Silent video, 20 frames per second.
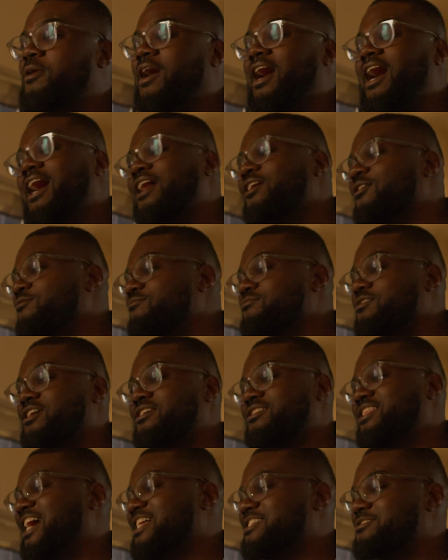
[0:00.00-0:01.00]
but I don't
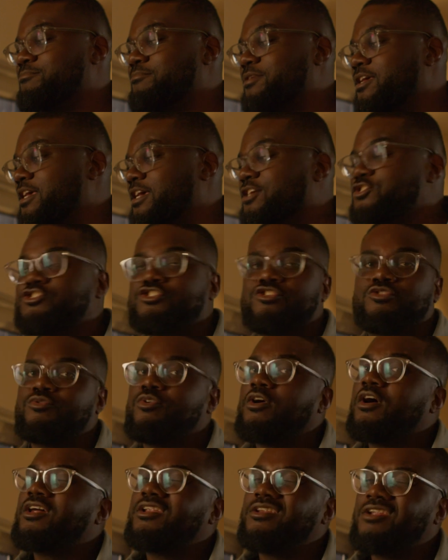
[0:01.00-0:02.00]
think that's a big issue.
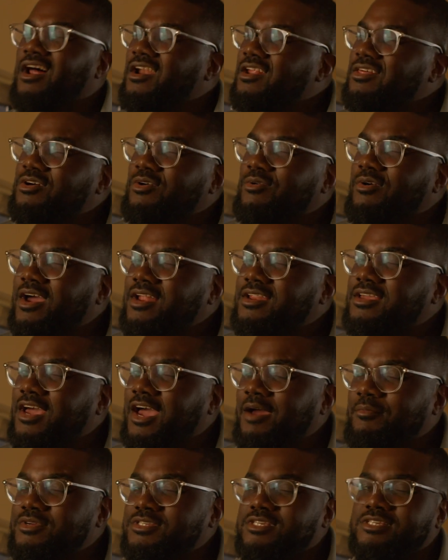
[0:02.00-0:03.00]
None of the Red
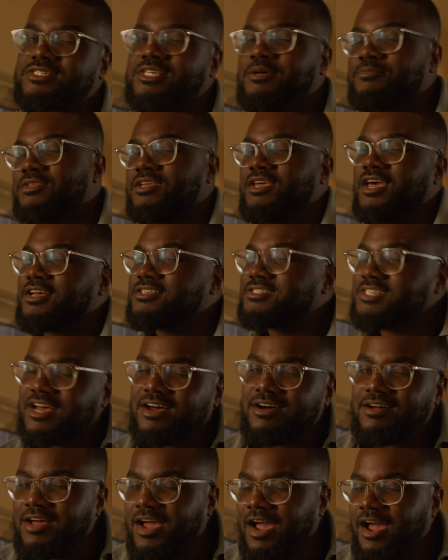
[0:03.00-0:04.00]
cameras except the
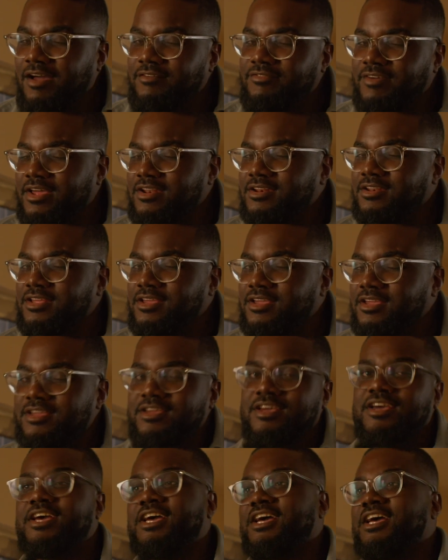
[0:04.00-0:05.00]
XL have ND,
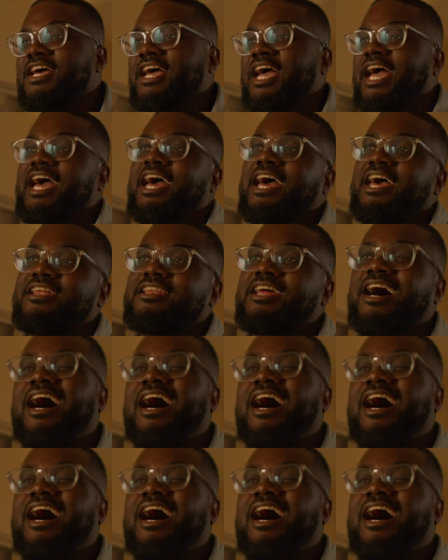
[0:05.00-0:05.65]
and